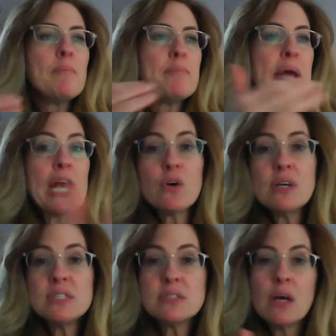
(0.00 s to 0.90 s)

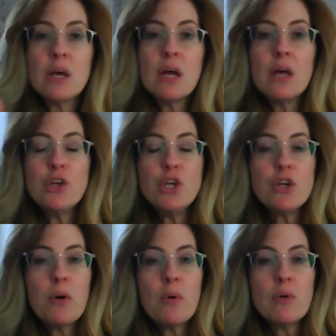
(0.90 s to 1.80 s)
parents you
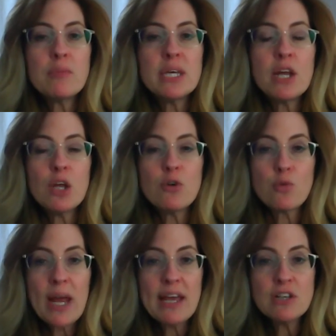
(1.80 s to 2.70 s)
know, get
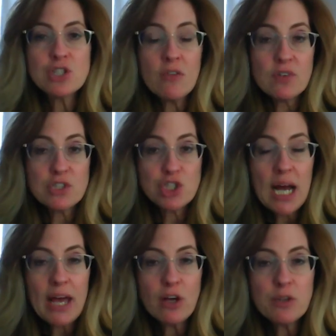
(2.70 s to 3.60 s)
enraged if a
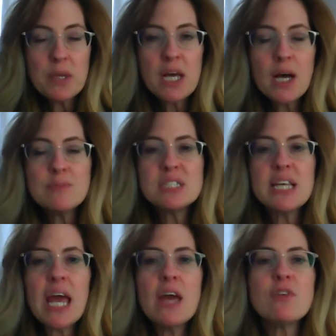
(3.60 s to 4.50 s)
child becomes
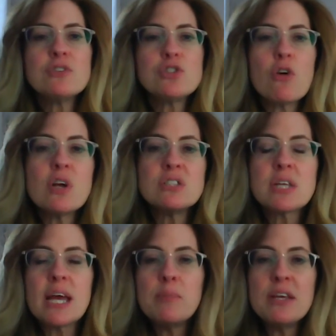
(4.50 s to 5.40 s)
saved. So there's
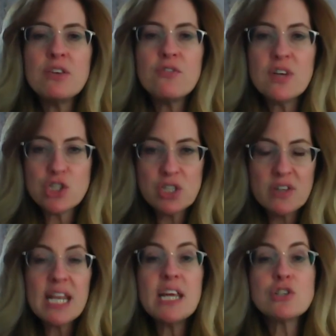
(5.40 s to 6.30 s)
can be division
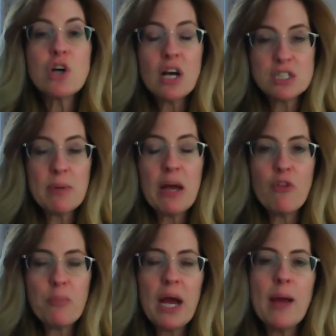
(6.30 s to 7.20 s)
that he talks about in
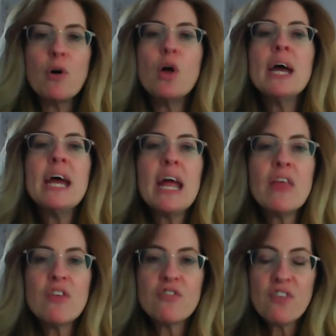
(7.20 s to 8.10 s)
the Bible
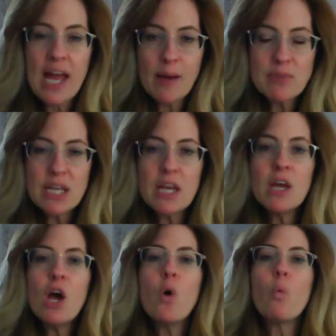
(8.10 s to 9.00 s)
in the
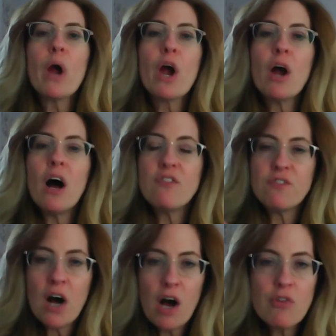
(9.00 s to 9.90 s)
family where a
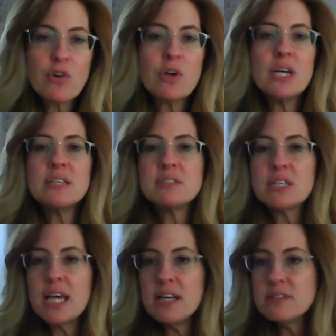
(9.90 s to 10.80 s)
father is
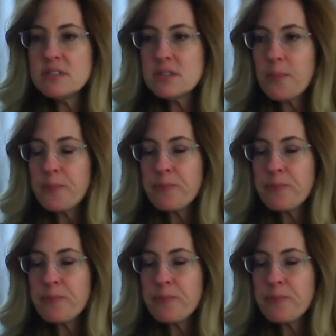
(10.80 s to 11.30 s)
against